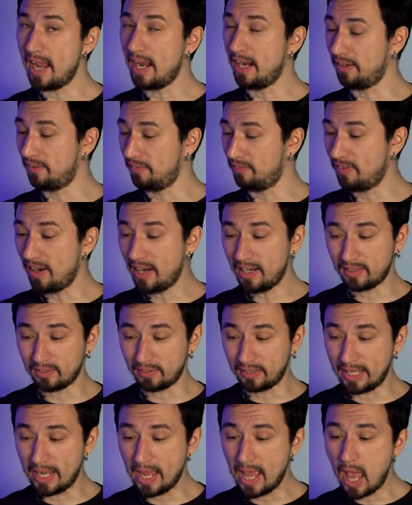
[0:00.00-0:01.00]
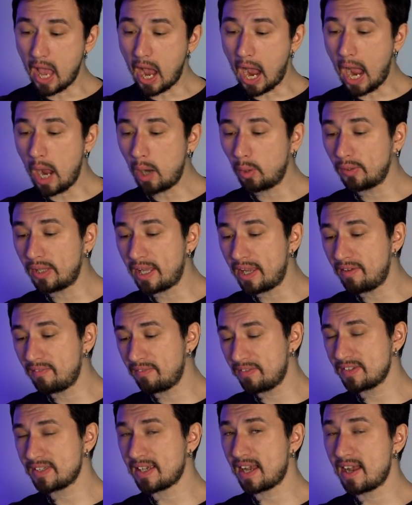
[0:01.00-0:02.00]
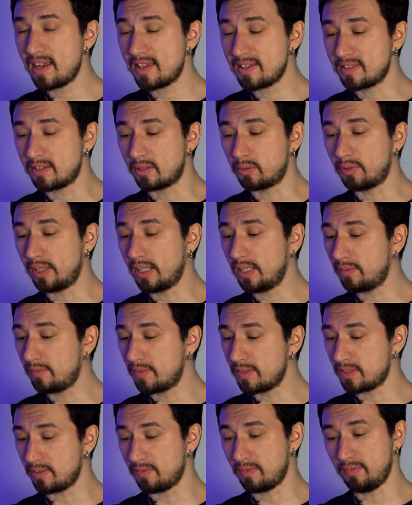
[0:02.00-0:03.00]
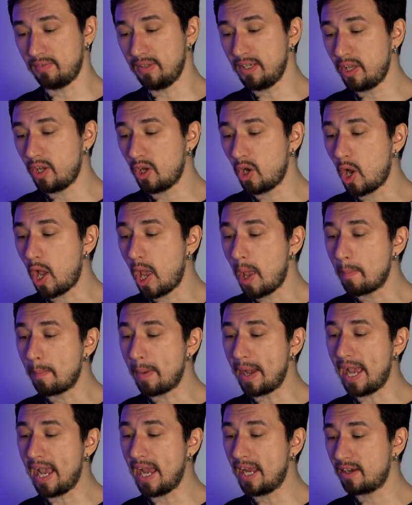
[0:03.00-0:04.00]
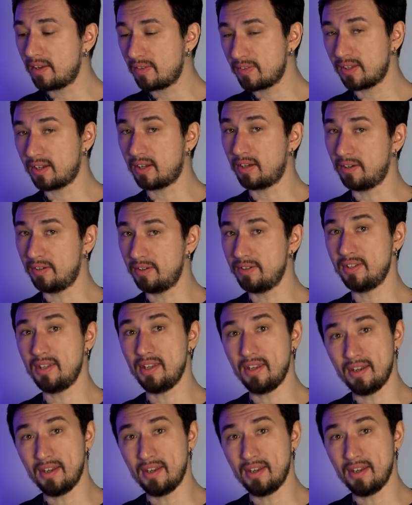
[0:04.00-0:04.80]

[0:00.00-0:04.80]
And finally, I will emphasize the relevance of the video by adding the current